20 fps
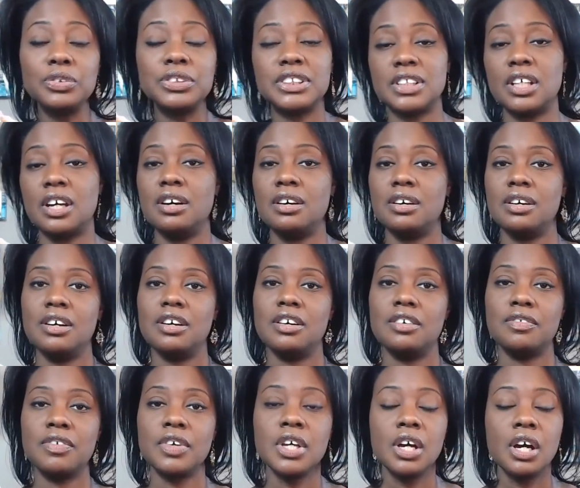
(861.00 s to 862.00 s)
of
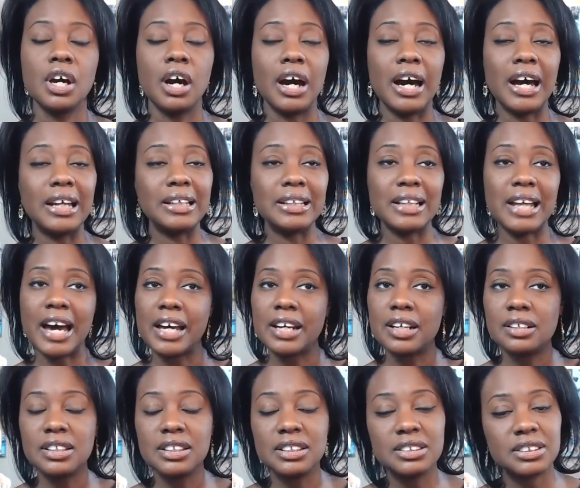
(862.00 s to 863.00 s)
a lot
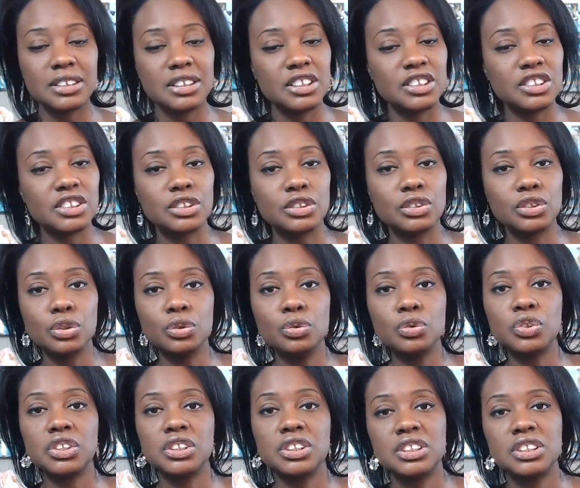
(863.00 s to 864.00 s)
of these
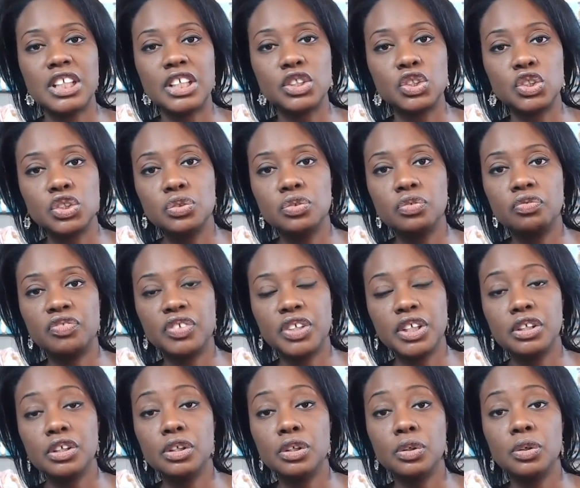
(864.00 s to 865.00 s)
institutions that you
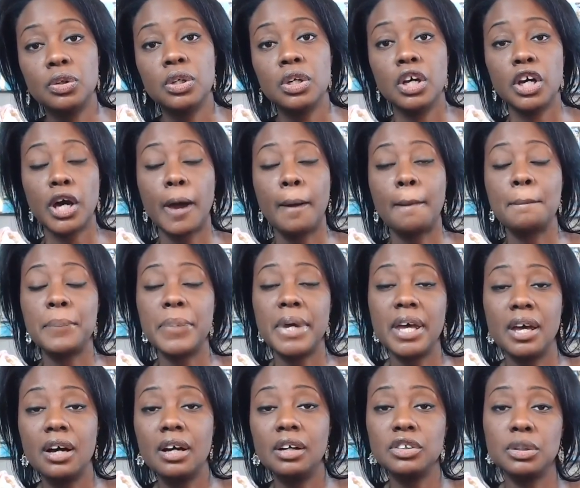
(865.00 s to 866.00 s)
feel
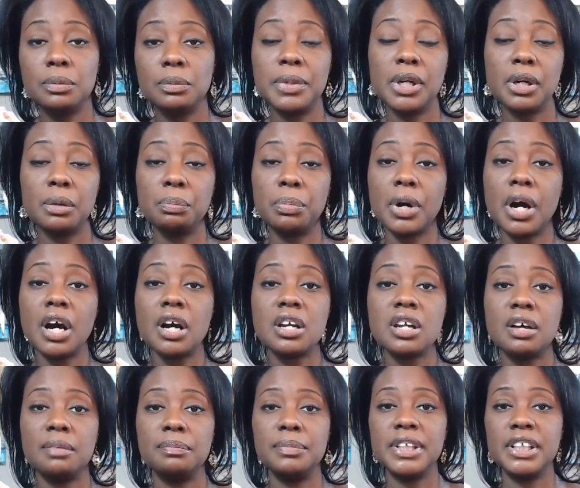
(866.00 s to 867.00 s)
compelled to be a part
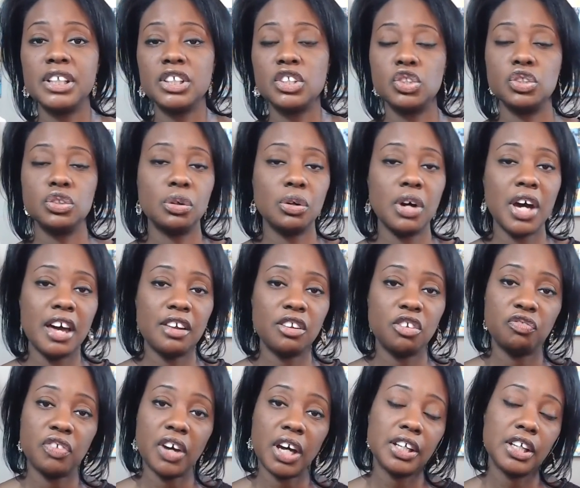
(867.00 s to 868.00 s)
of because you don't have the
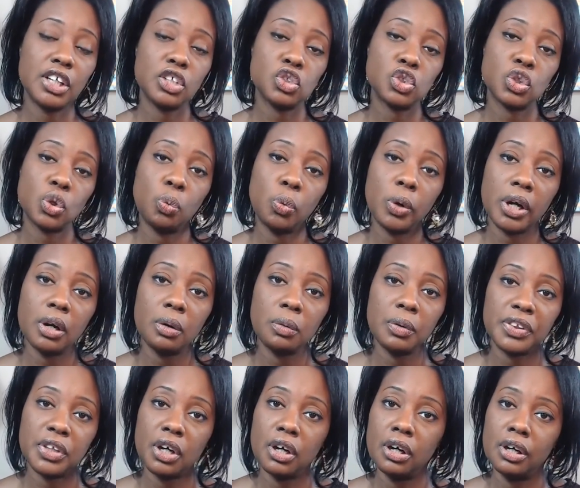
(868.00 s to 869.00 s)
financial
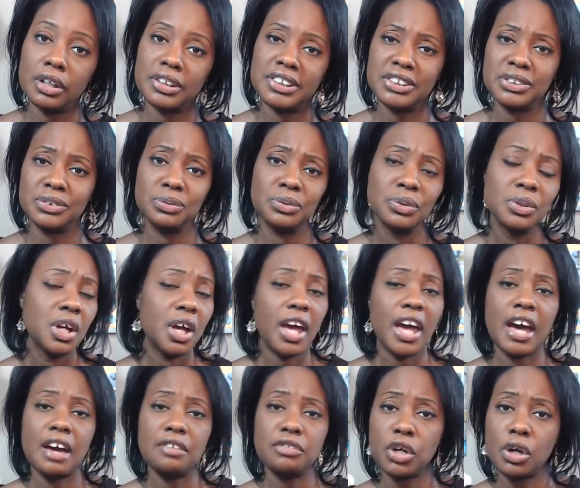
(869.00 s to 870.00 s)
wherewithal to
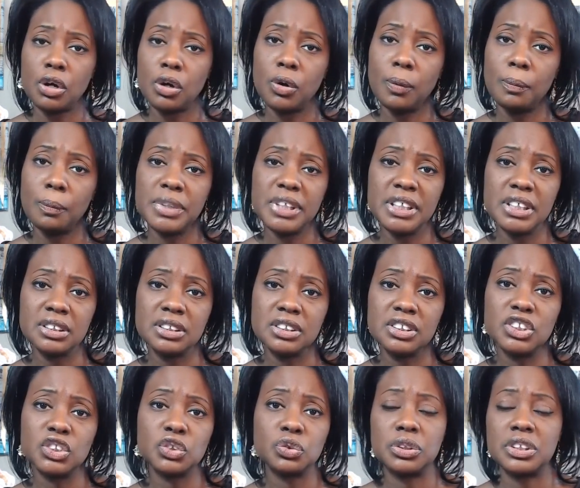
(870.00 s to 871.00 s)
have your own
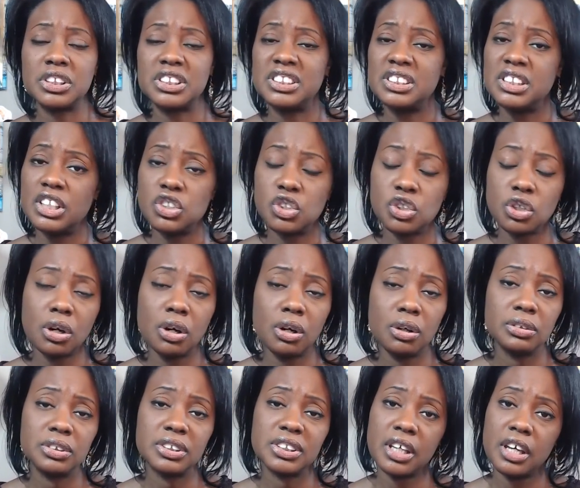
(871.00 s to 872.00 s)
business or set your own
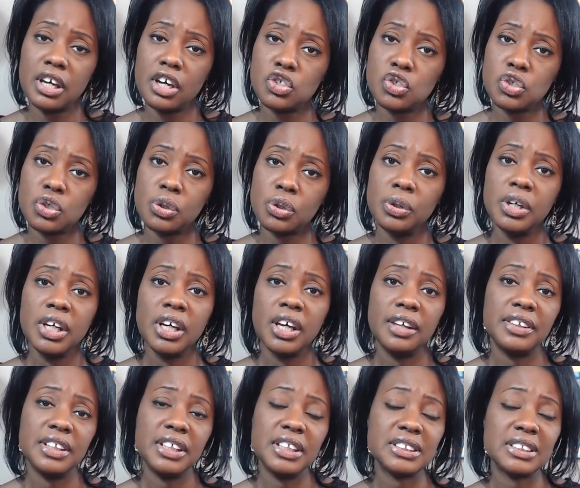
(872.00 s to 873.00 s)
schedule and
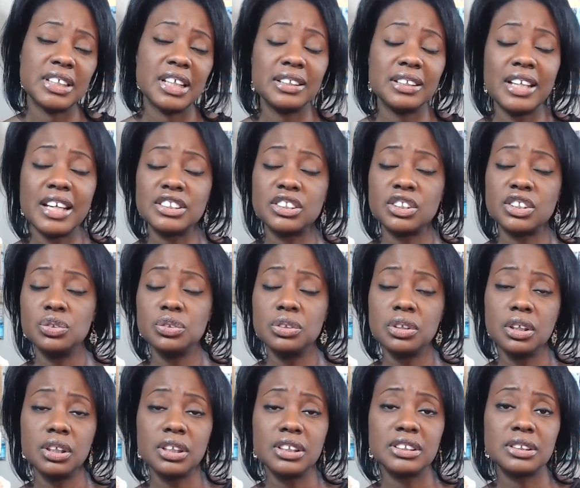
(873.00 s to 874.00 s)
things like that. So you can
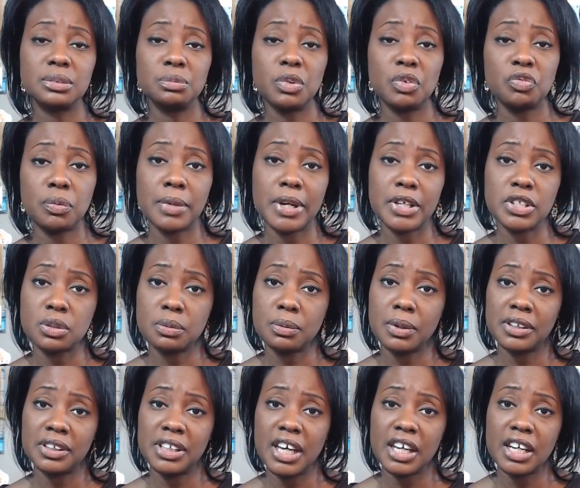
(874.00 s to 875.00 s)
get some information
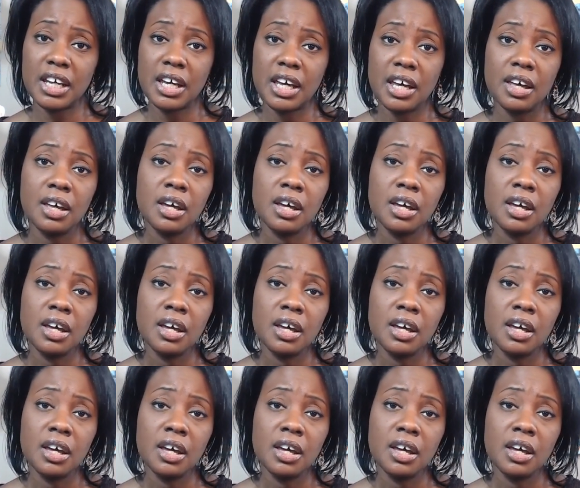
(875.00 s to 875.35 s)
about that at